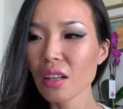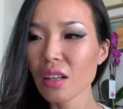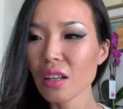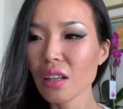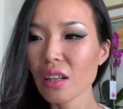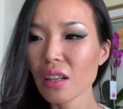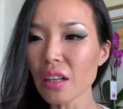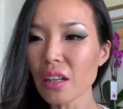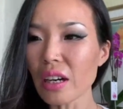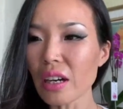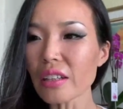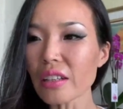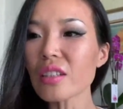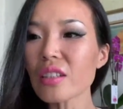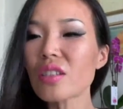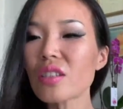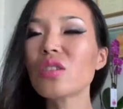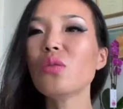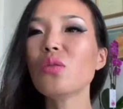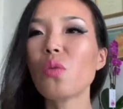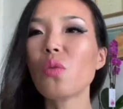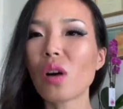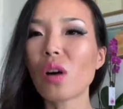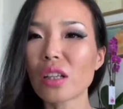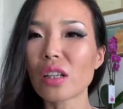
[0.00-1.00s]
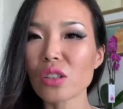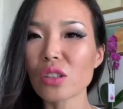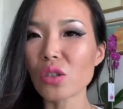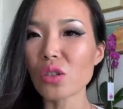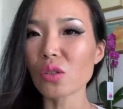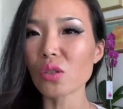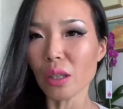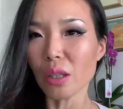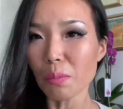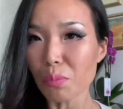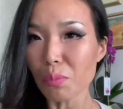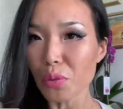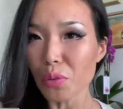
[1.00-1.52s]
But I still want to
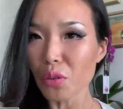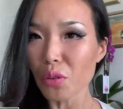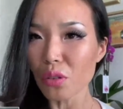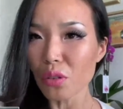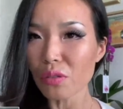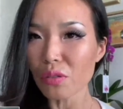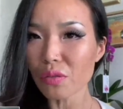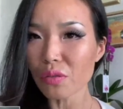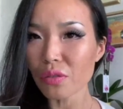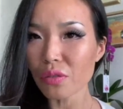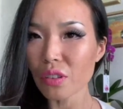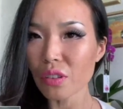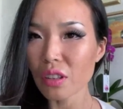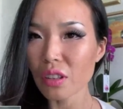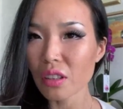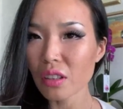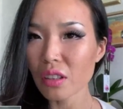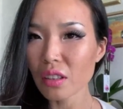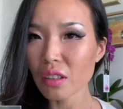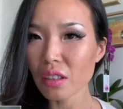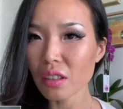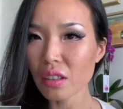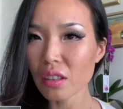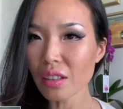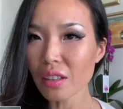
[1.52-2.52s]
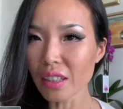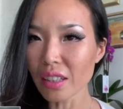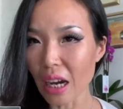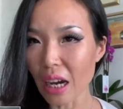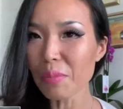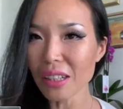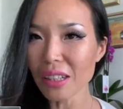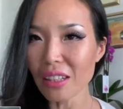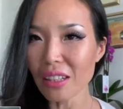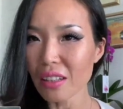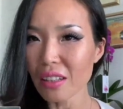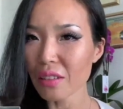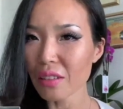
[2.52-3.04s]
improve, and I
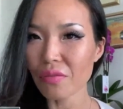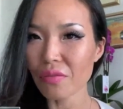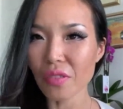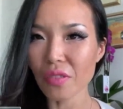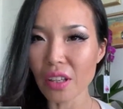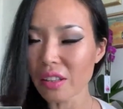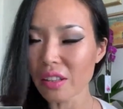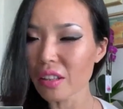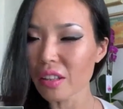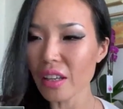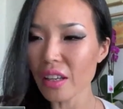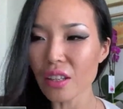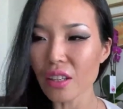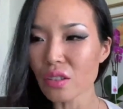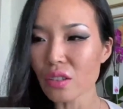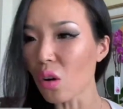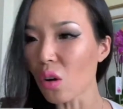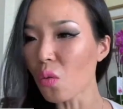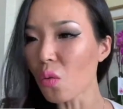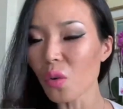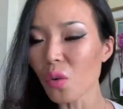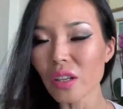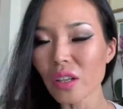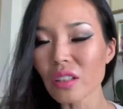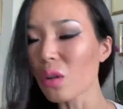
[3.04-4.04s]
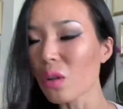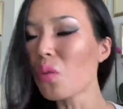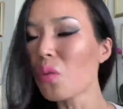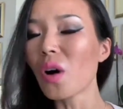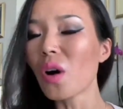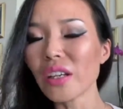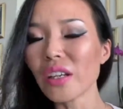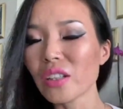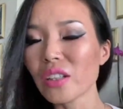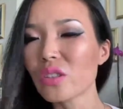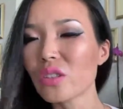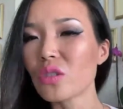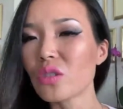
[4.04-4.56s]
believe that there is always a
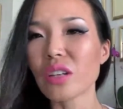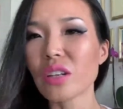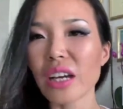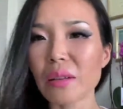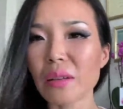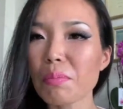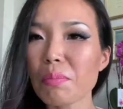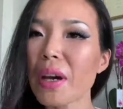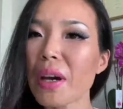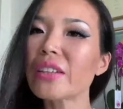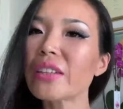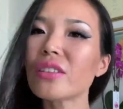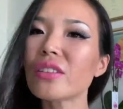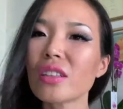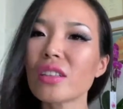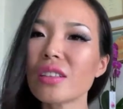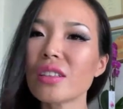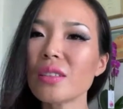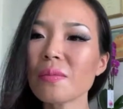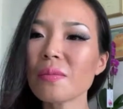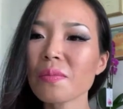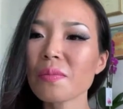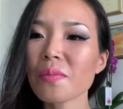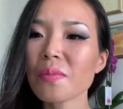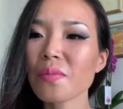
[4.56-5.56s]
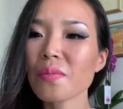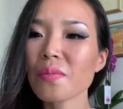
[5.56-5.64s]
way to get better.